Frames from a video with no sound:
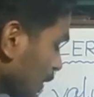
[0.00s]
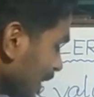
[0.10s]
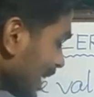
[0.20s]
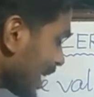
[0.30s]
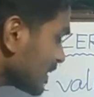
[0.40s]

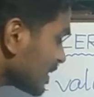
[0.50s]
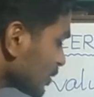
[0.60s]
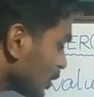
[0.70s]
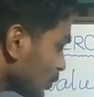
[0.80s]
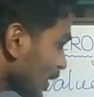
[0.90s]
putting x is
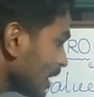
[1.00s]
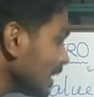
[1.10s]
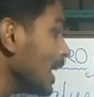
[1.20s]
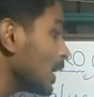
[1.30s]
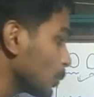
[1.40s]
equal to
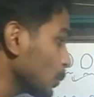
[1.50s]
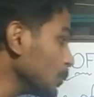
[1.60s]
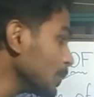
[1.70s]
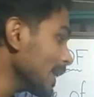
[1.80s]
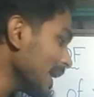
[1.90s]
1, do
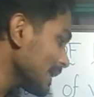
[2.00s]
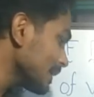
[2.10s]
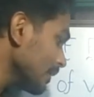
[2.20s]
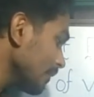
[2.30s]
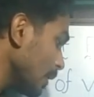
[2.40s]
you
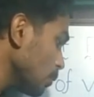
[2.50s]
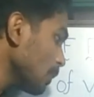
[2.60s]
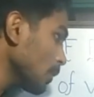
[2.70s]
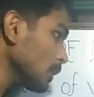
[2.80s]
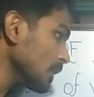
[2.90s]
get the value
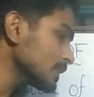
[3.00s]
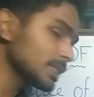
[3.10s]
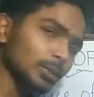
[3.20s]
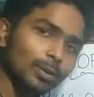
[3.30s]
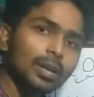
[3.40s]
of polynomial
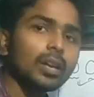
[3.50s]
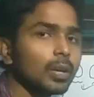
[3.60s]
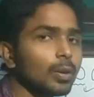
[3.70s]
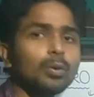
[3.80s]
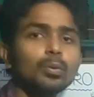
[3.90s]
0?
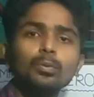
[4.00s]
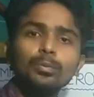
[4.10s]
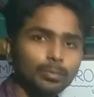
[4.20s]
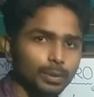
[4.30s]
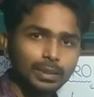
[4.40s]

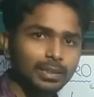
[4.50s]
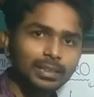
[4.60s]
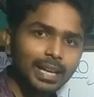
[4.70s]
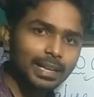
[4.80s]
No, we didn't